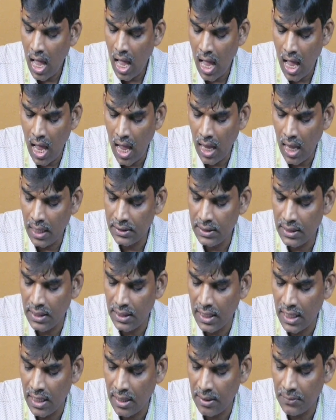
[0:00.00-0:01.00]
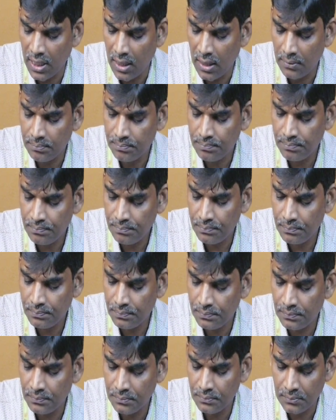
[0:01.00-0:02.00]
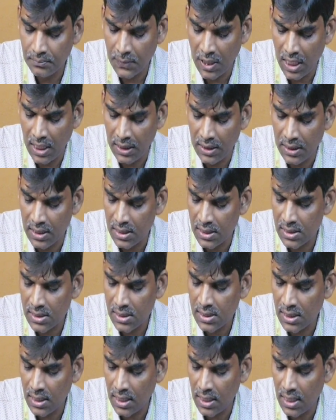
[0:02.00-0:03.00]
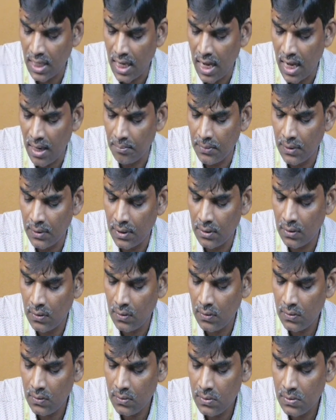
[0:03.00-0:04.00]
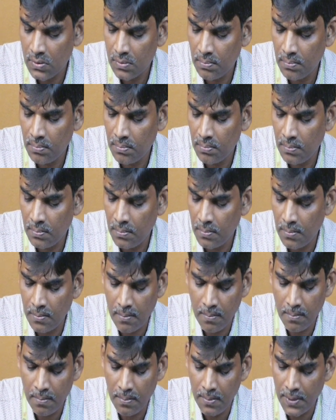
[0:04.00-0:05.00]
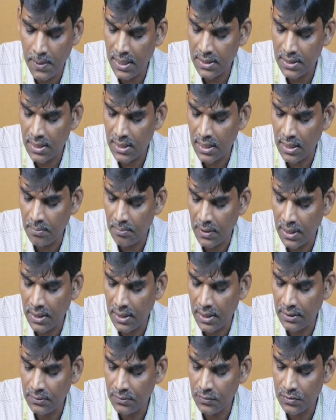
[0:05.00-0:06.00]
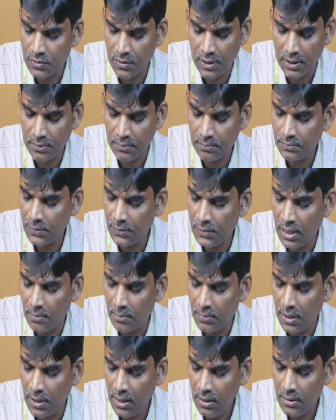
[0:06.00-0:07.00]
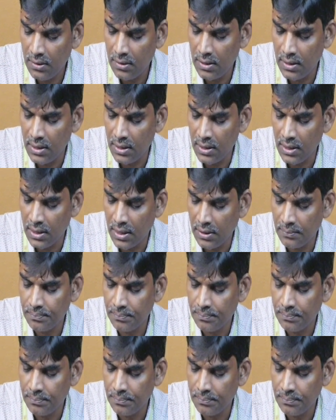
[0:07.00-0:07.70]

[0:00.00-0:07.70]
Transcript: ID lambda minus lambda plus lambda I, sorry, lambda di.